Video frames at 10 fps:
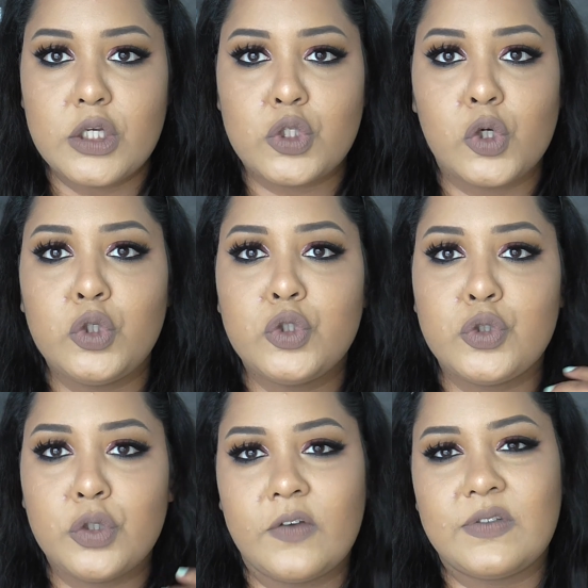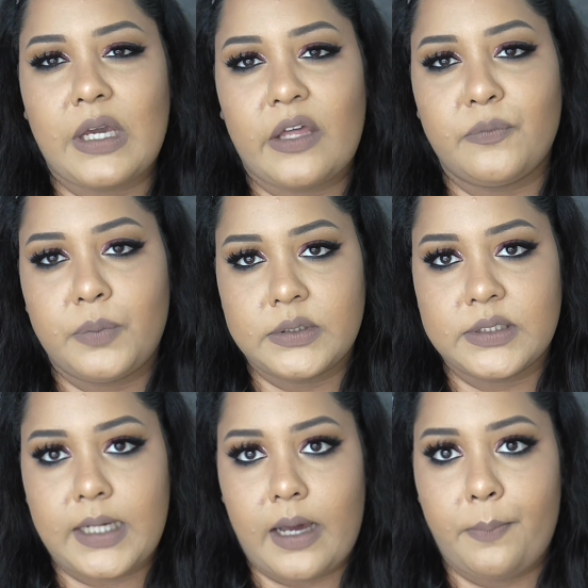So you do have to kind of
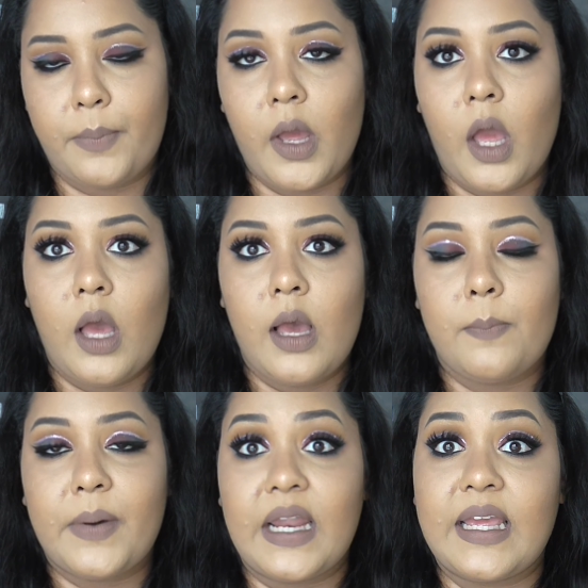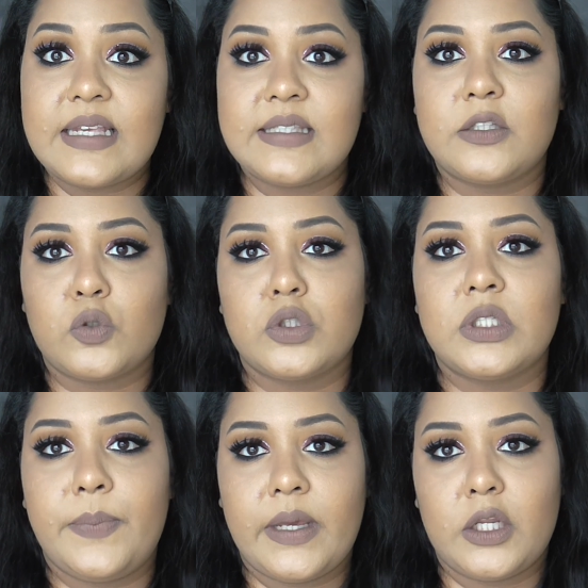build it up. But I guess that's
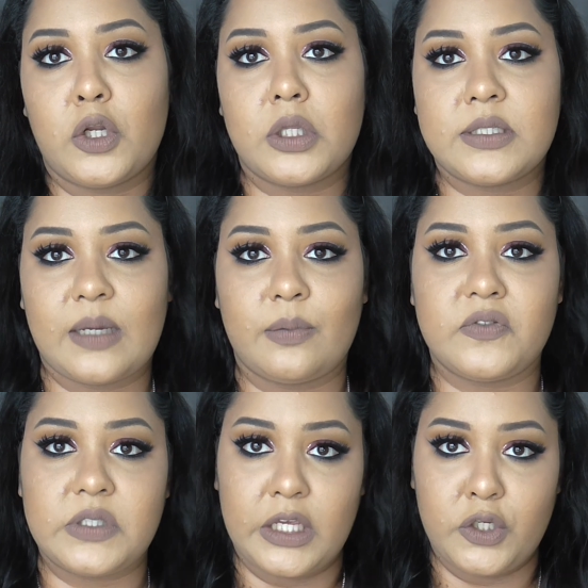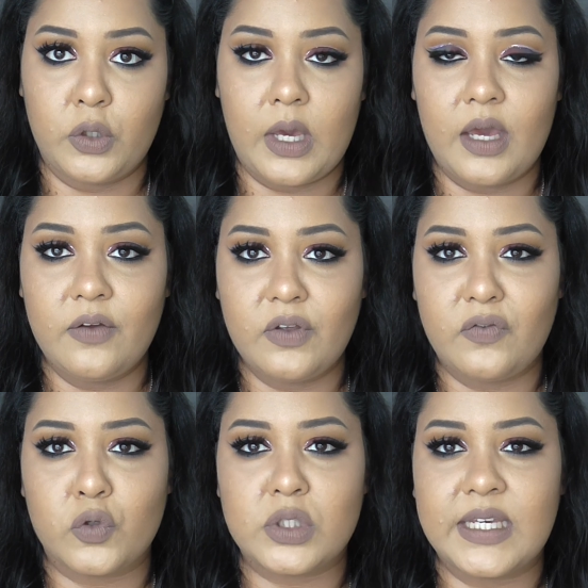also dependent on the type of skin you have.
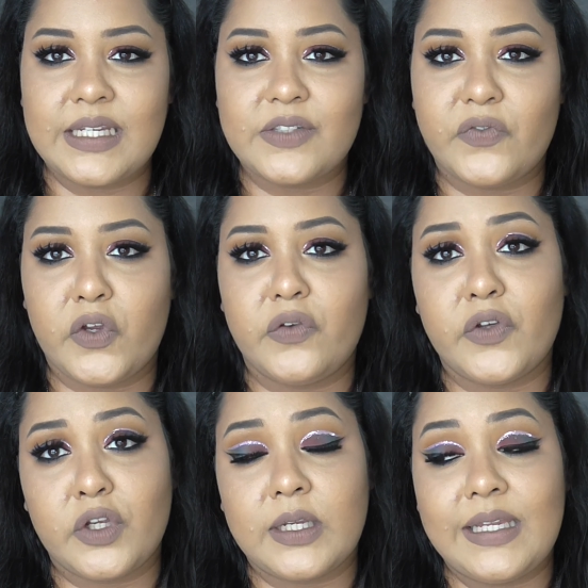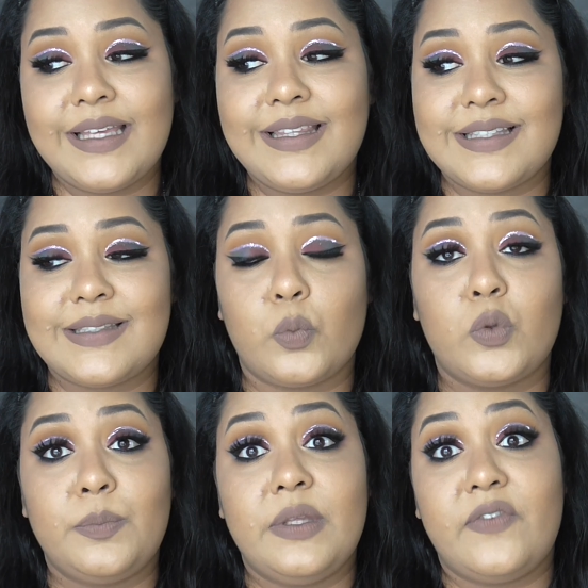If your skin is very, very clear, this
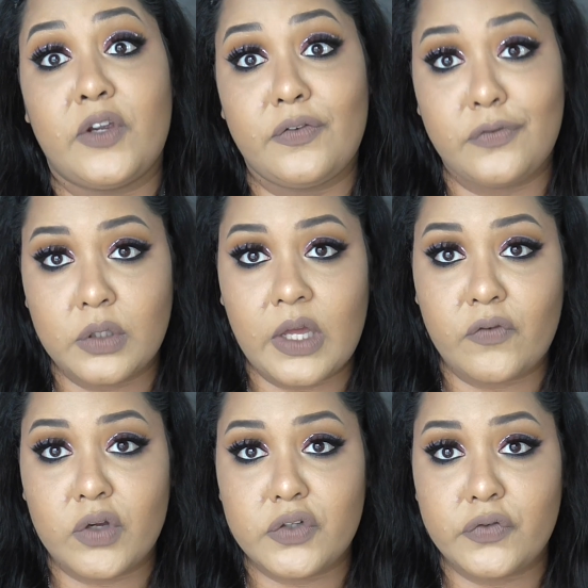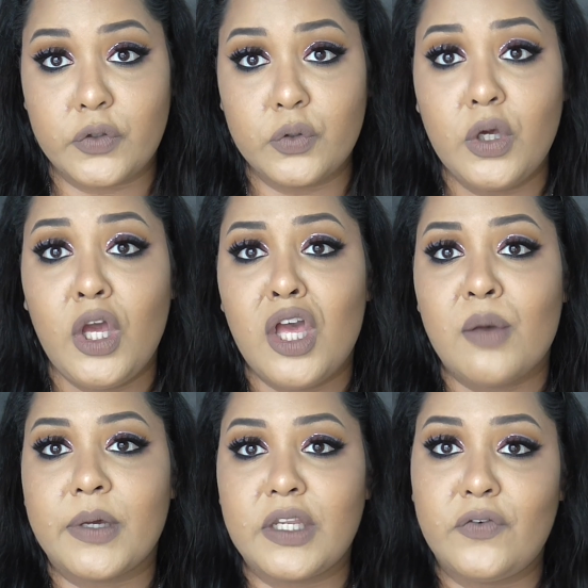will be very full coverage for you.
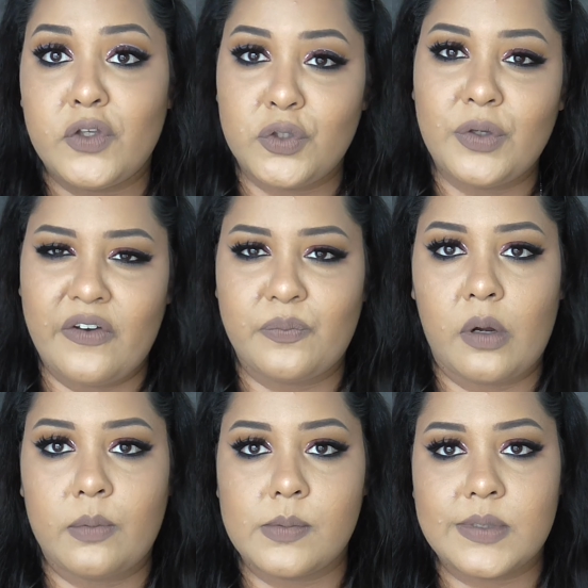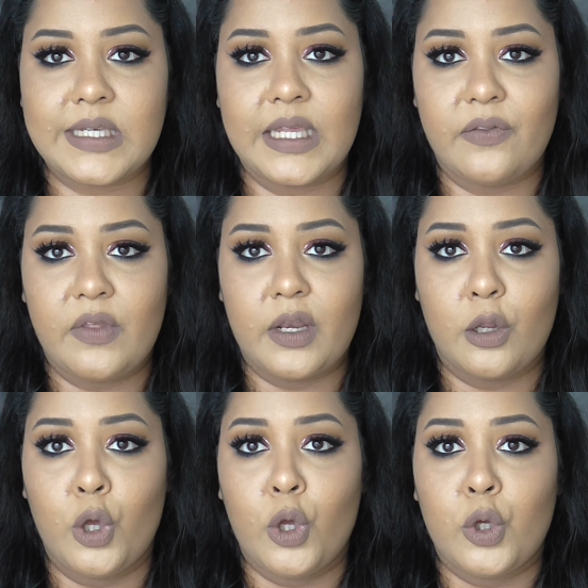But if you do have problem skin,
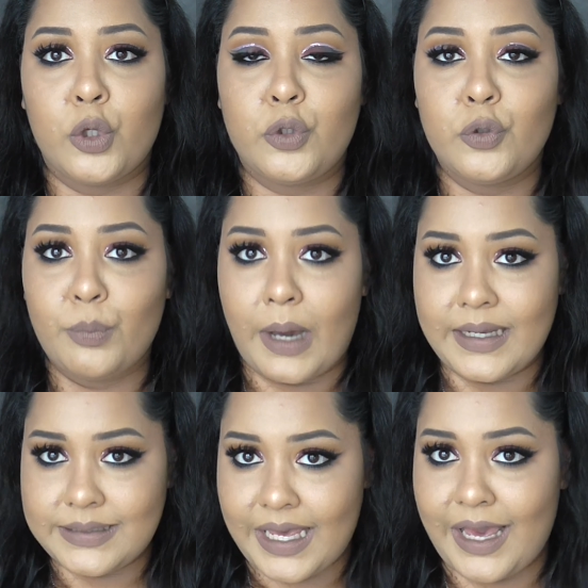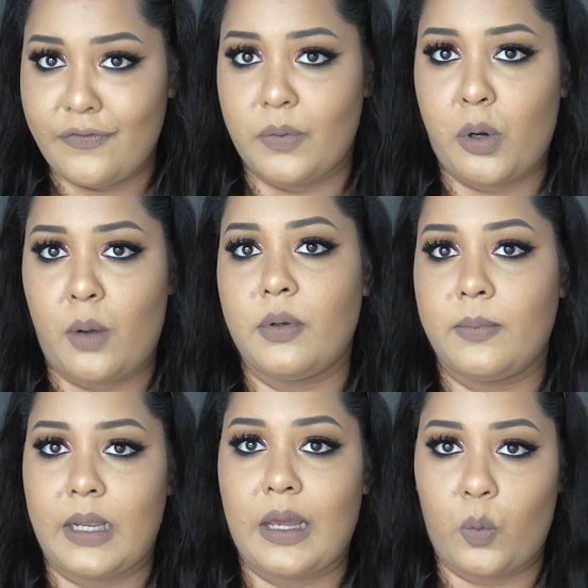then you might have a
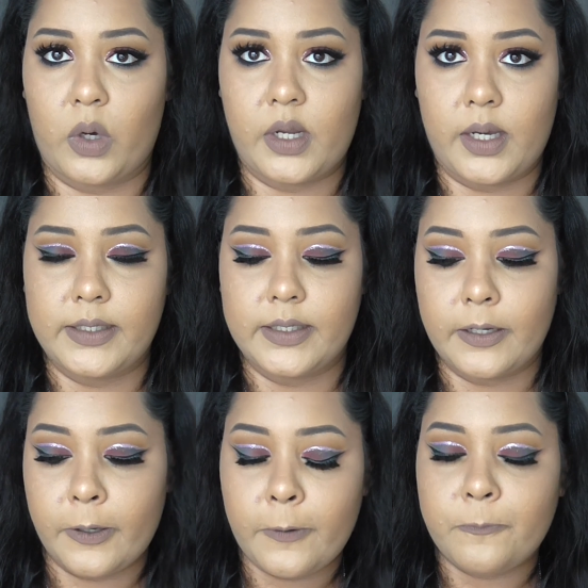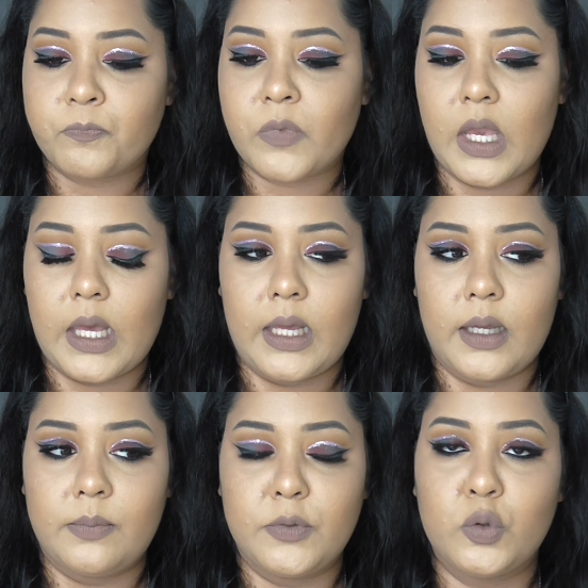problem like what I did.
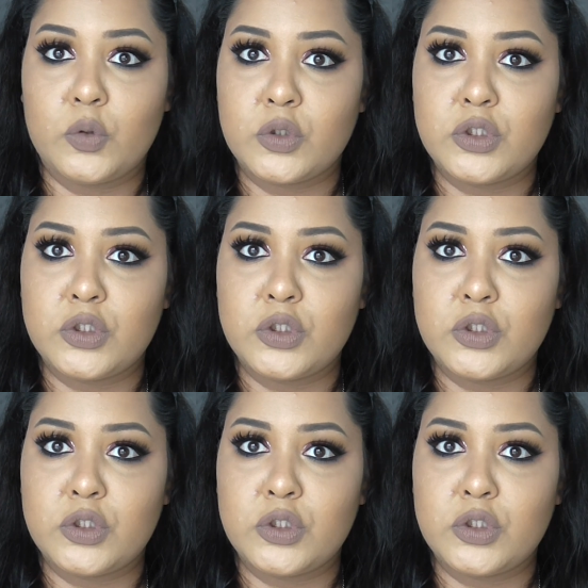You'll